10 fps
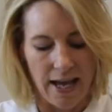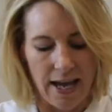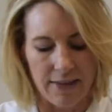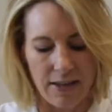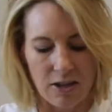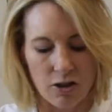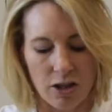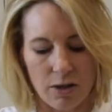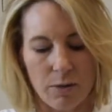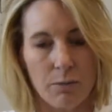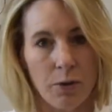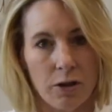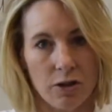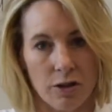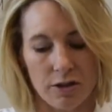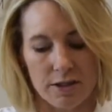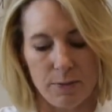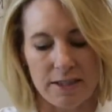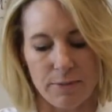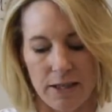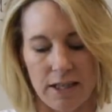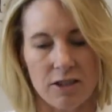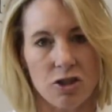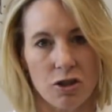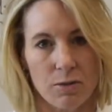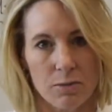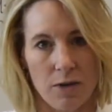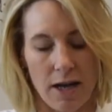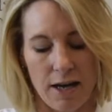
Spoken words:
And then you're going to put your specimen into